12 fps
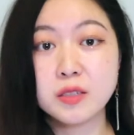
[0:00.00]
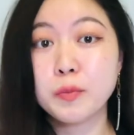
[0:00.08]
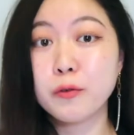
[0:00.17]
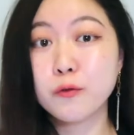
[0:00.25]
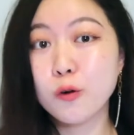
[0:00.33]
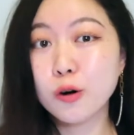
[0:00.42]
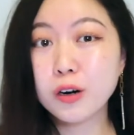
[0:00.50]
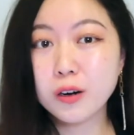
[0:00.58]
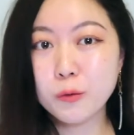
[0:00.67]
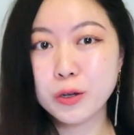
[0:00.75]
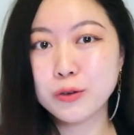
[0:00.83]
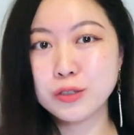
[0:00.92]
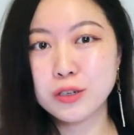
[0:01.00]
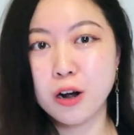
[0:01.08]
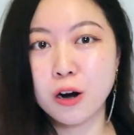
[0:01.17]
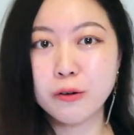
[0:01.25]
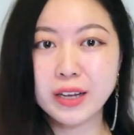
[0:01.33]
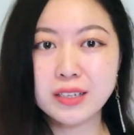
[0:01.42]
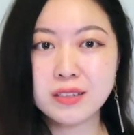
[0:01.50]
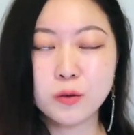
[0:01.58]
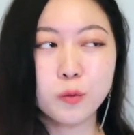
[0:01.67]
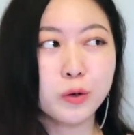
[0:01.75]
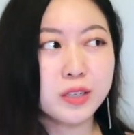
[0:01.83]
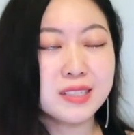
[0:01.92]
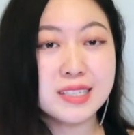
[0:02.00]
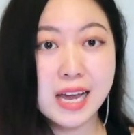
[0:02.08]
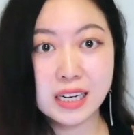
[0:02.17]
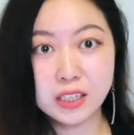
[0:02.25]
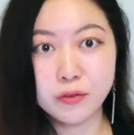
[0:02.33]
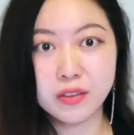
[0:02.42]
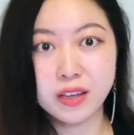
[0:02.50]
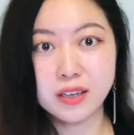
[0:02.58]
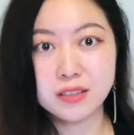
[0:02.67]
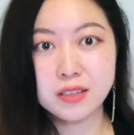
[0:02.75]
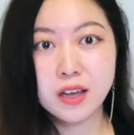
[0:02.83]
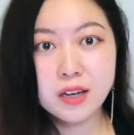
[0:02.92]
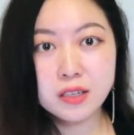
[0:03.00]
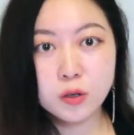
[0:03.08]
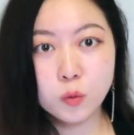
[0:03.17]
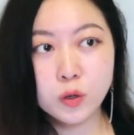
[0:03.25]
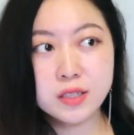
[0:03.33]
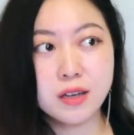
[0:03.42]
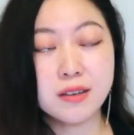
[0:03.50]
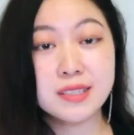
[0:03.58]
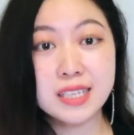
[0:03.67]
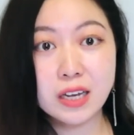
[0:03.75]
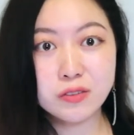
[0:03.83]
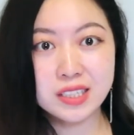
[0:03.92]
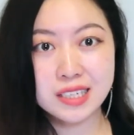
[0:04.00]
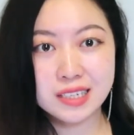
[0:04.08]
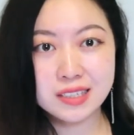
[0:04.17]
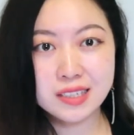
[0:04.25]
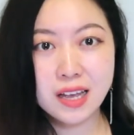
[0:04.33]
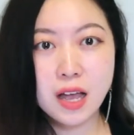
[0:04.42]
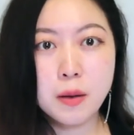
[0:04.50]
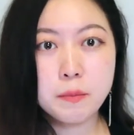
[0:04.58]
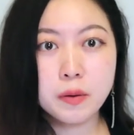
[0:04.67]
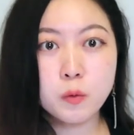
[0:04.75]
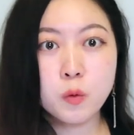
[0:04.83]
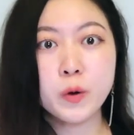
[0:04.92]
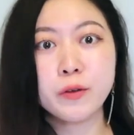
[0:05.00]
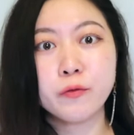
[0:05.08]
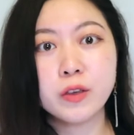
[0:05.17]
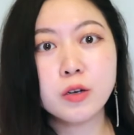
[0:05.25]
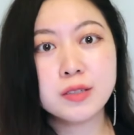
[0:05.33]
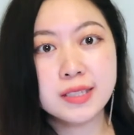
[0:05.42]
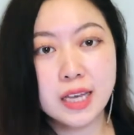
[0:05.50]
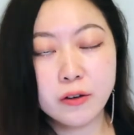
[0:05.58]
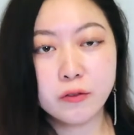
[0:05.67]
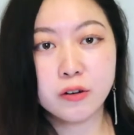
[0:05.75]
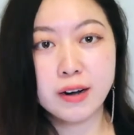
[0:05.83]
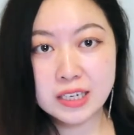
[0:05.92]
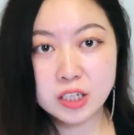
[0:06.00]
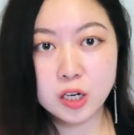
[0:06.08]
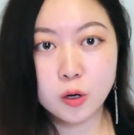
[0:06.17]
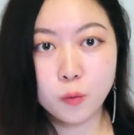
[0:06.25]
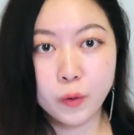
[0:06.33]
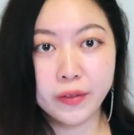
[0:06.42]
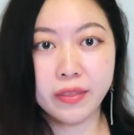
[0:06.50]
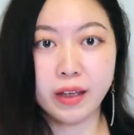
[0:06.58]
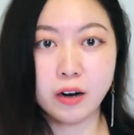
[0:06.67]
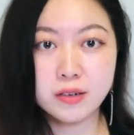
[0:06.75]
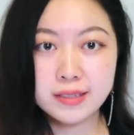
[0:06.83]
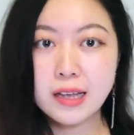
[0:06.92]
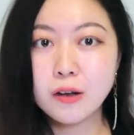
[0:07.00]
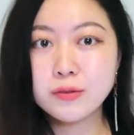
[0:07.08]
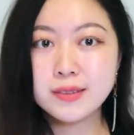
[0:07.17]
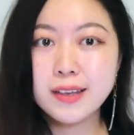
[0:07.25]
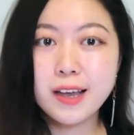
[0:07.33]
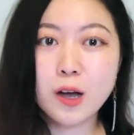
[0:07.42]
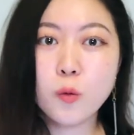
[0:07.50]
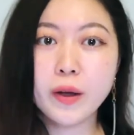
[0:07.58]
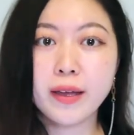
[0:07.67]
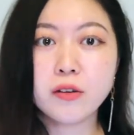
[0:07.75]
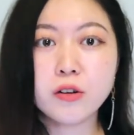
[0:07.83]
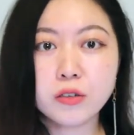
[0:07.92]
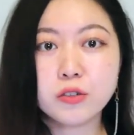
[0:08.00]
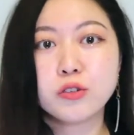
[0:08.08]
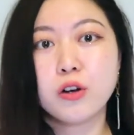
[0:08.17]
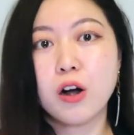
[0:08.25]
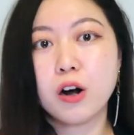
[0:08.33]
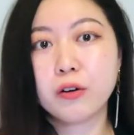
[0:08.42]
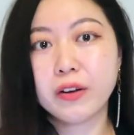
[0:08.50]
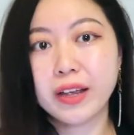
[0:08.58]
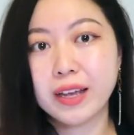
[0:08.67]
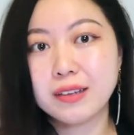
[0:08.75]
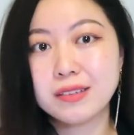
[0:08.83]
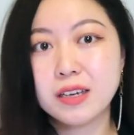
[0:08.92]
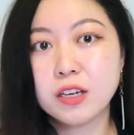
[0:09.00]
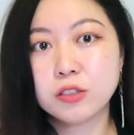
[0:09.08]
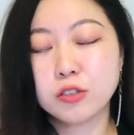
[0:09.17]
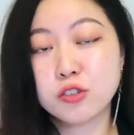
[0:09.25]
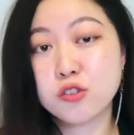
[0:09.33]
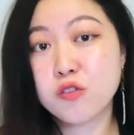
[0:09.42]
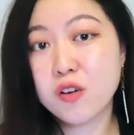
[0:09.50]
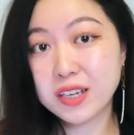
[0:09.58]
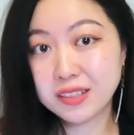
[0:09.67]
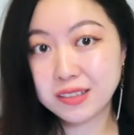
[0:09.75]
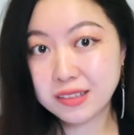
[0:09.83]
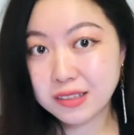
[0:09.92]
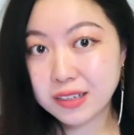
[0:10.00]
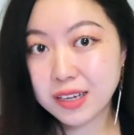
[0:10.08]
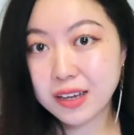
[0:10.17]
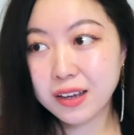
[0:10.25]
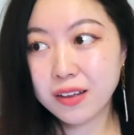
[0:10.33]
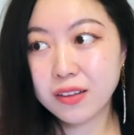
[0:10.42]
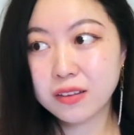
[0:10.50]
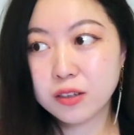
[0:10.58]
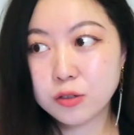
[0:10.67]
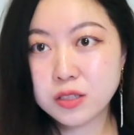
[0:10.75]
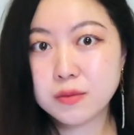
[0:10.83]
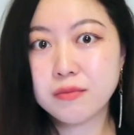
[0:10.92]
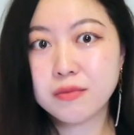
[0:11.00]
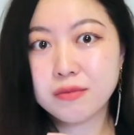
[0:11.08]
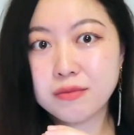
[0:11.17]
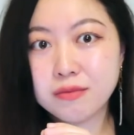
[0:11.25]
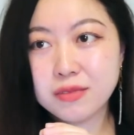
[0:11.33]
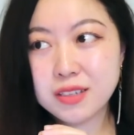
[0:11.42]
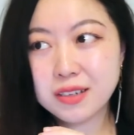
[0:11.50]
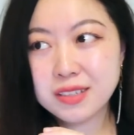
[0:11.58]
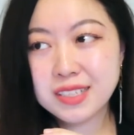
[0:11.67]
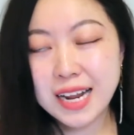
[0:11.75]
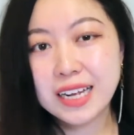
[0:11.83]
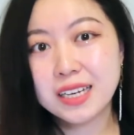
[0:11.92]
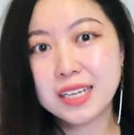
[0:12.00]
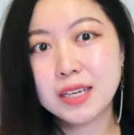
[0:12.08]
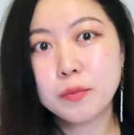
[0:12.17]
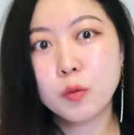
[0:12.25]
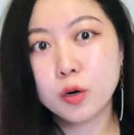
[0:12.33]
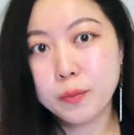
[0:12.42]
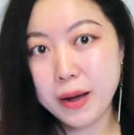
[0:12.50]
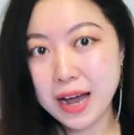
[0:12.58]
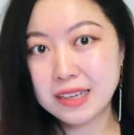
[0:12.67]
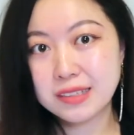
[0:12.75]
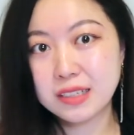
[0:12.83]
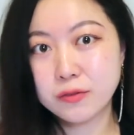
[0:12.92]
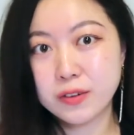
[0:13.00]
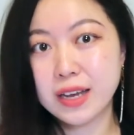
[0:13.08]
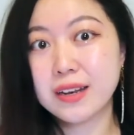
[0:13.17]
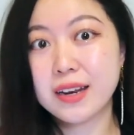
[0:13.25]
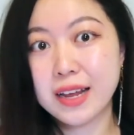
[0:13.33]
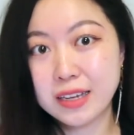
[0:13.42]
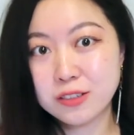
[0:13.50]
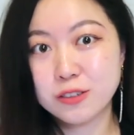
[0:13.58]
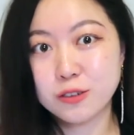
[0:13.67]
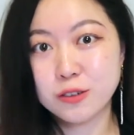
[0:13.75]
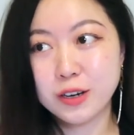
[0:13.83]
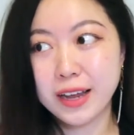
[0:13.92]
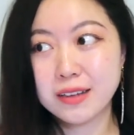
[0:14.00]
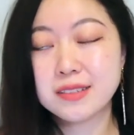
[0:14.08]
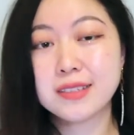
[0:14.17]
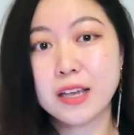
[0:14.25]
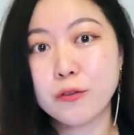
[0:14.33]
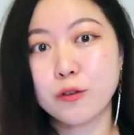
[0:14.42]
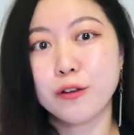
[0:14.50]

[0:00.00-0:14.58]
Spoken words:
before, we used to orient towards negative things, towards unsafetyness. But when we feel safe gradually within ourselves, we can learn to orient, to trust those slightly more positive and nicer and safer